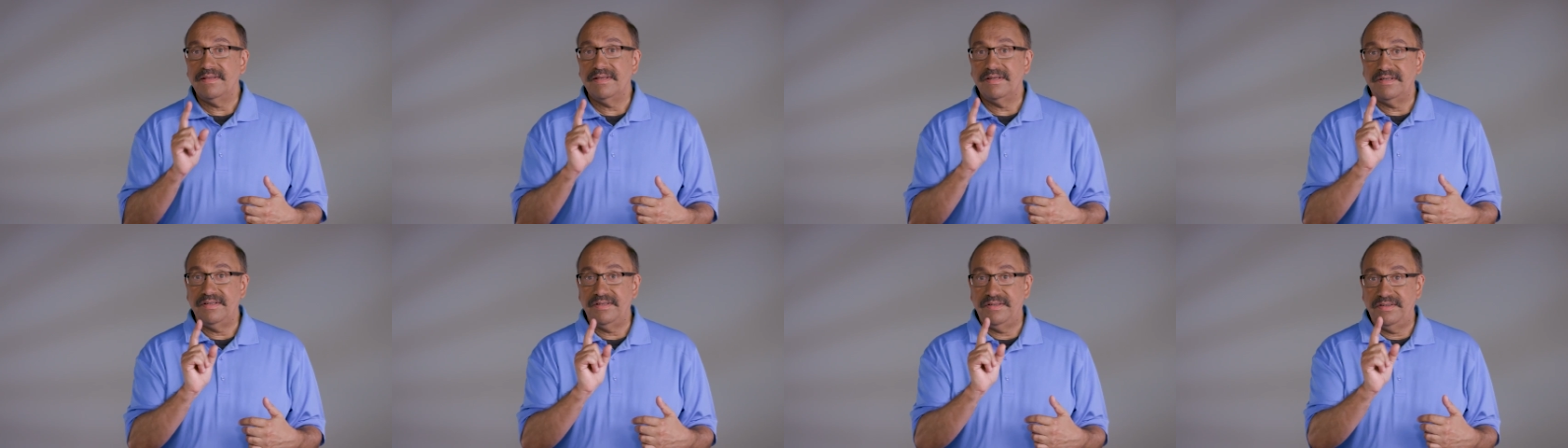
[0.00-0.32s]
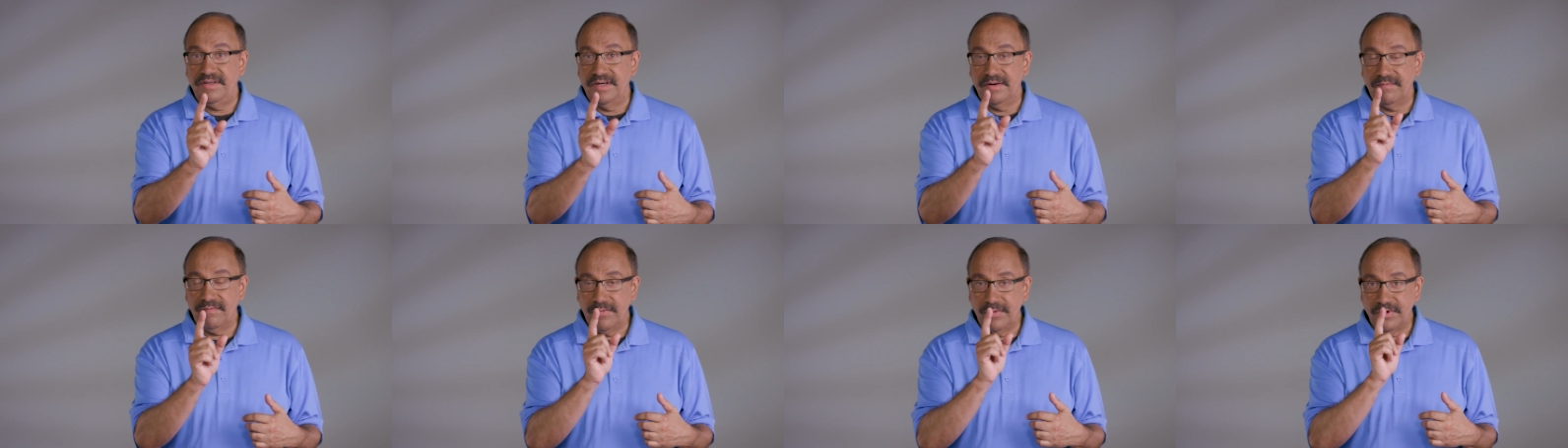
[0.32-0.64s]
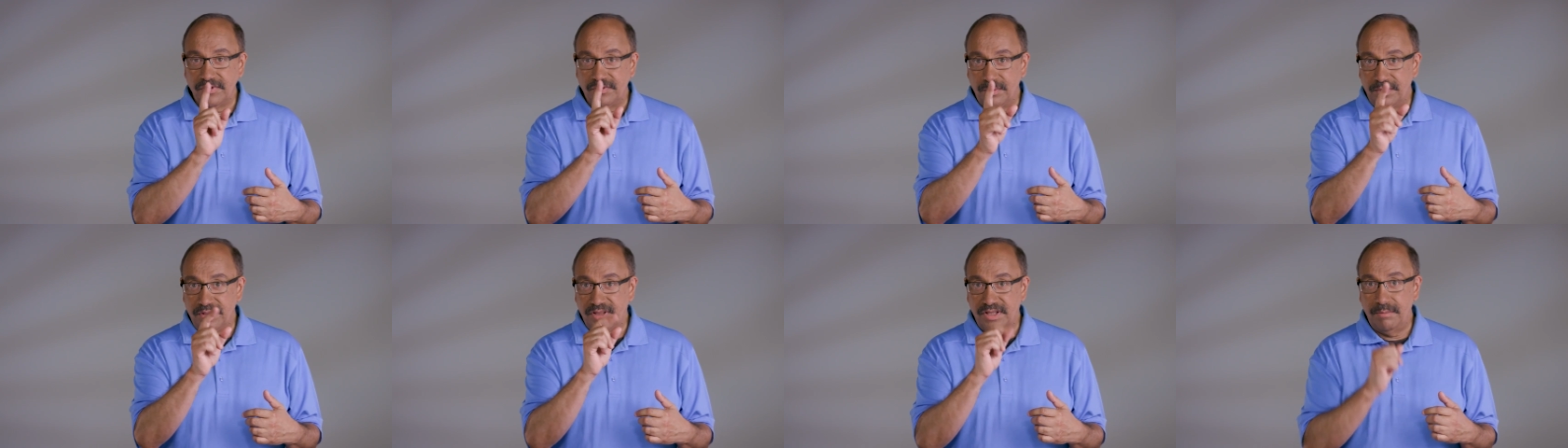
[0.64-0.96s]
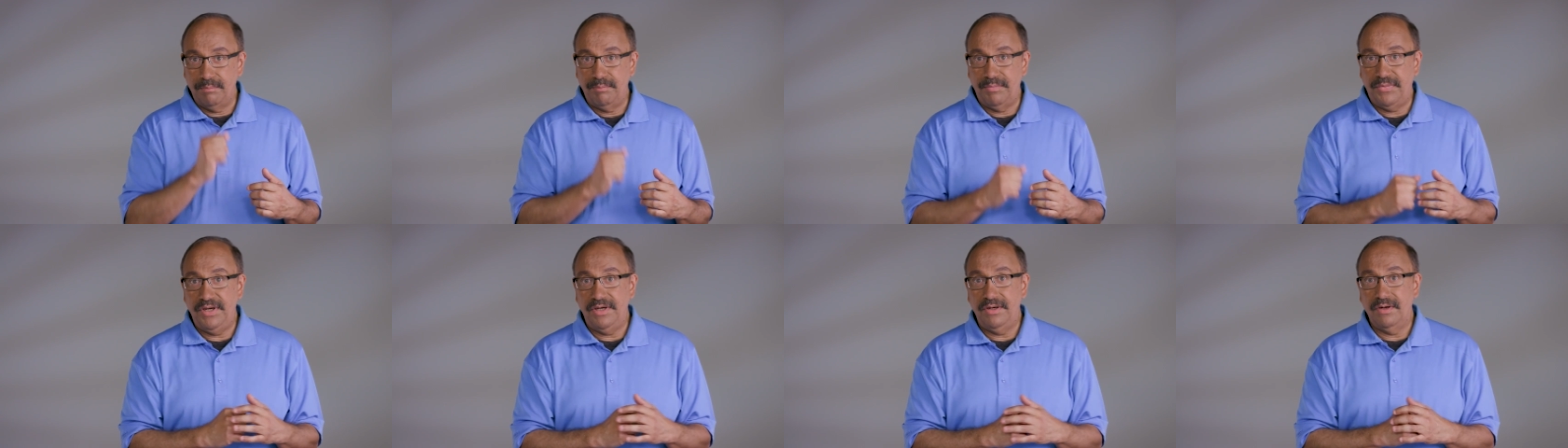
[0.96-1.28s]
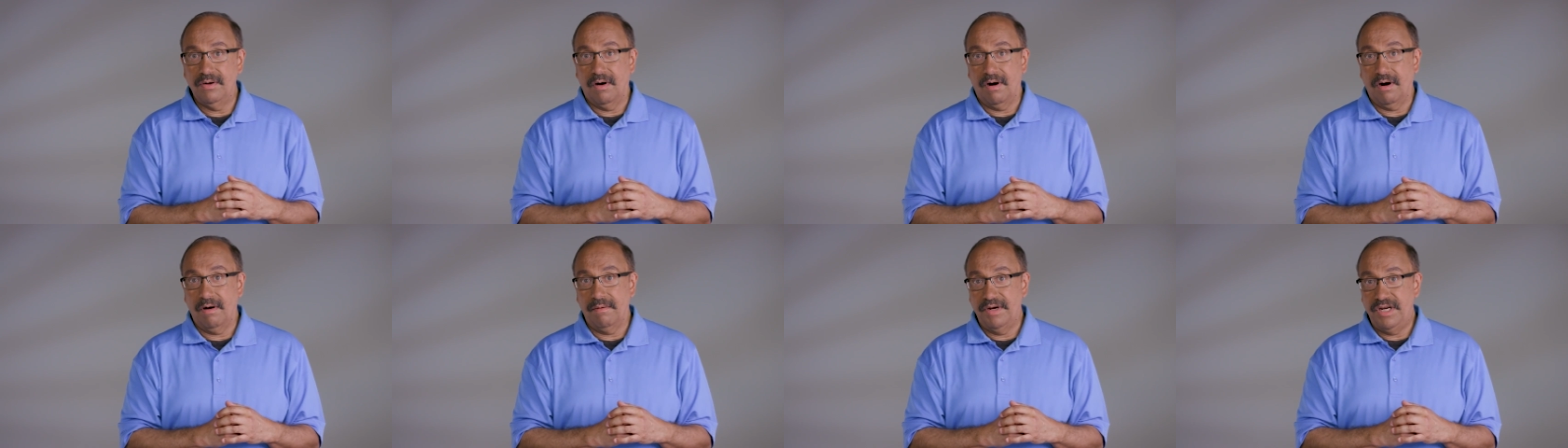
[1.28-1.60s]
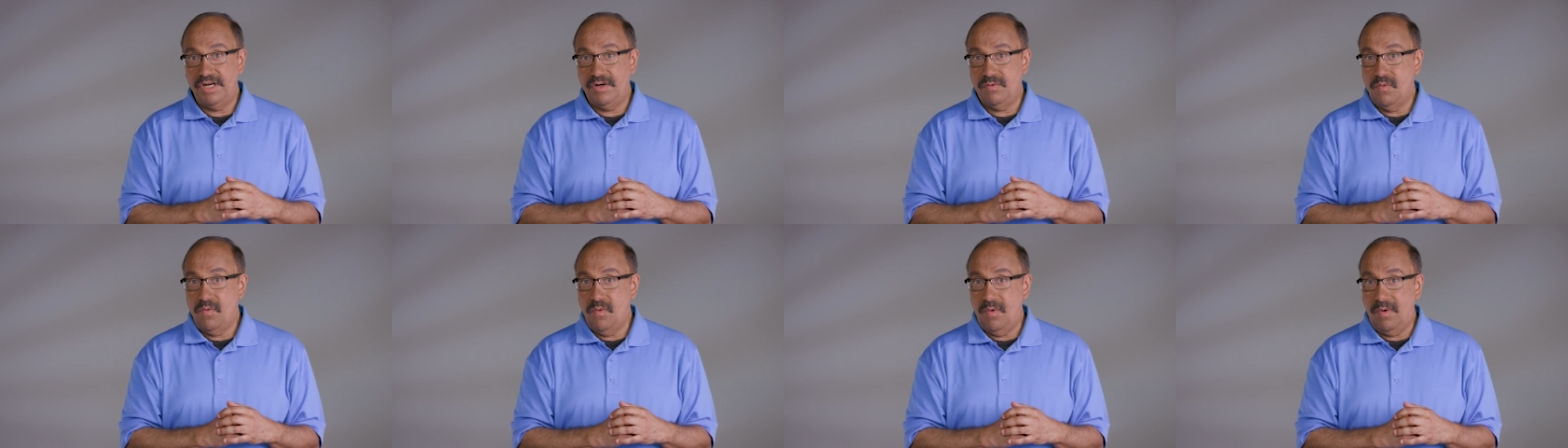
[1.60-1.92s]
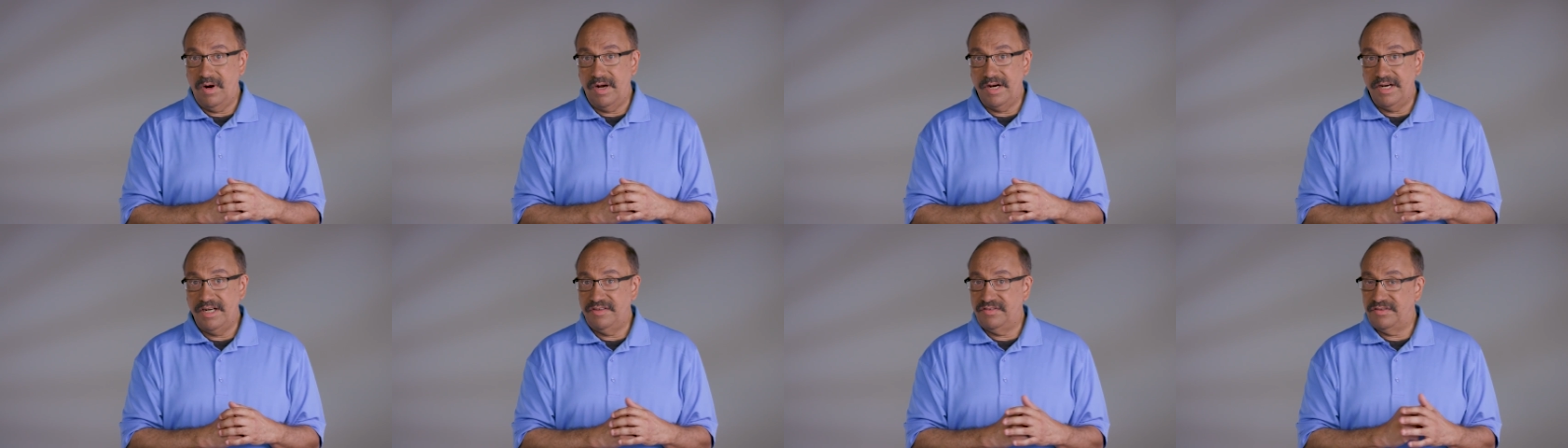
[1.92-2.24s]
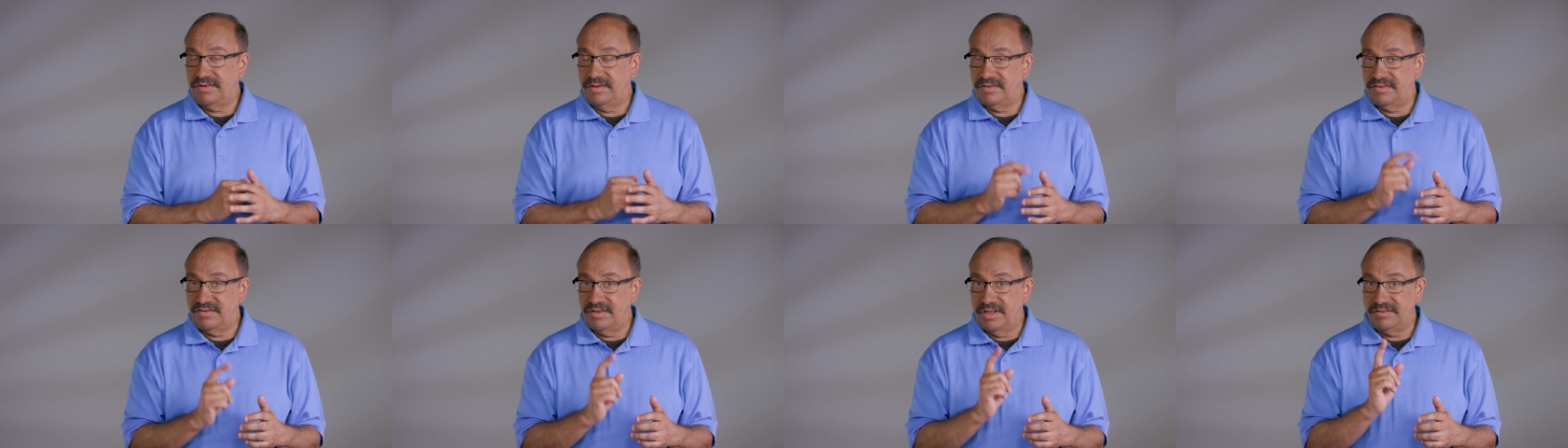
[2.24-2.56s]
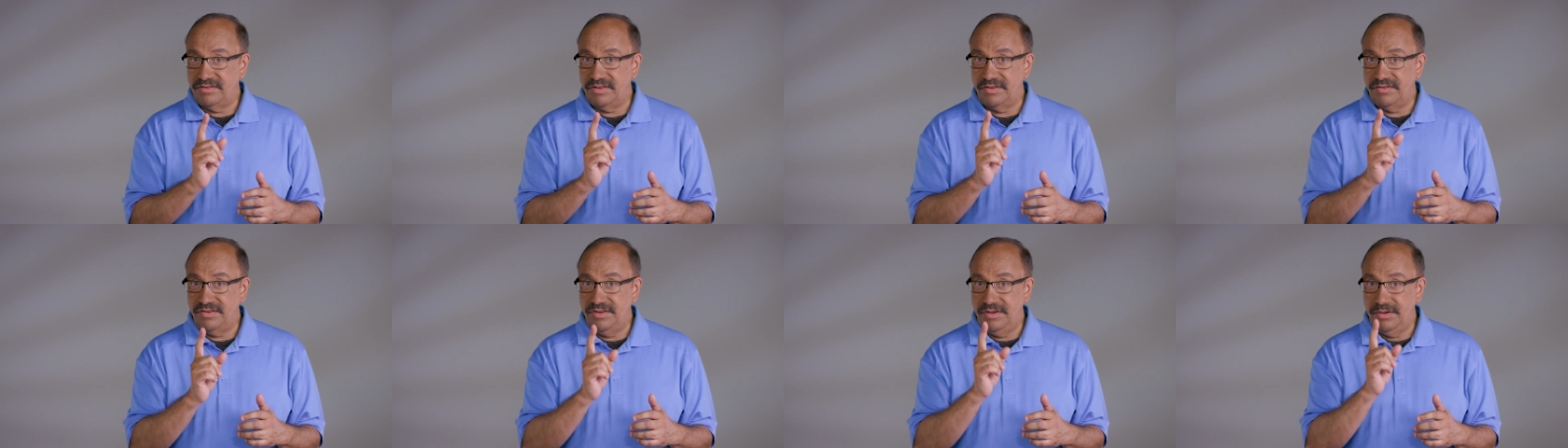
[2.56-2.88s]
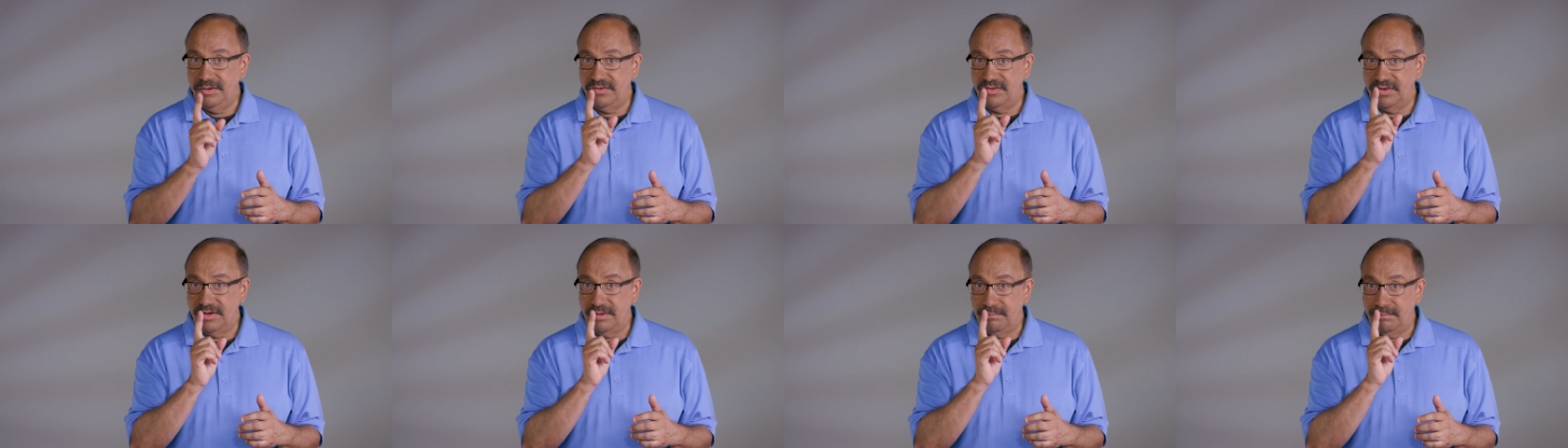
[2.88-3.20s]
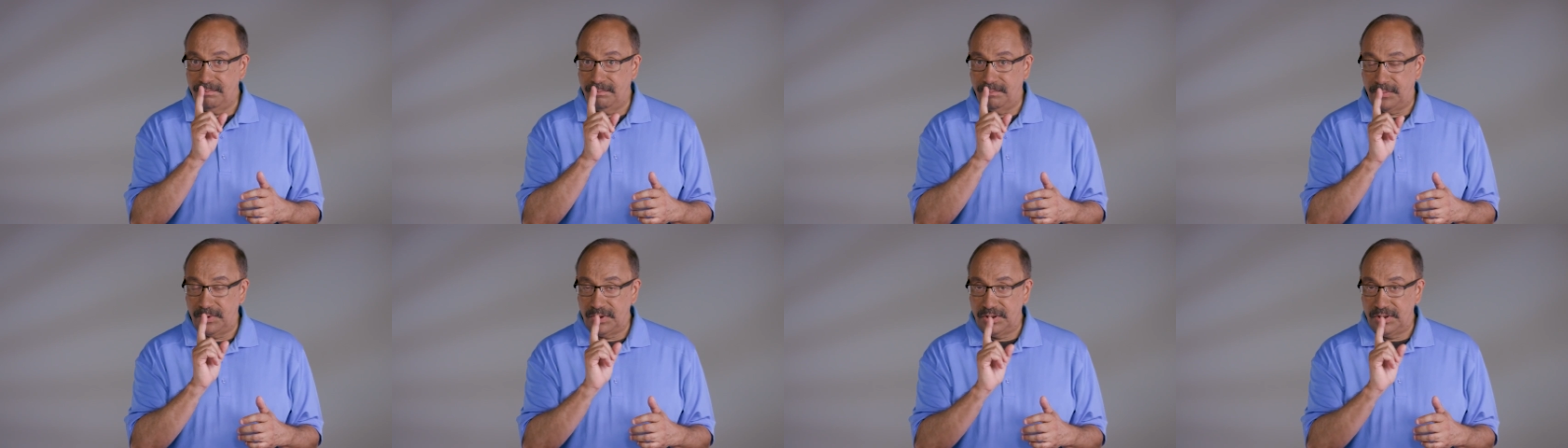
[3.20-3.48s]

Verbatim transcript: The difference with the B R E one is that since it's using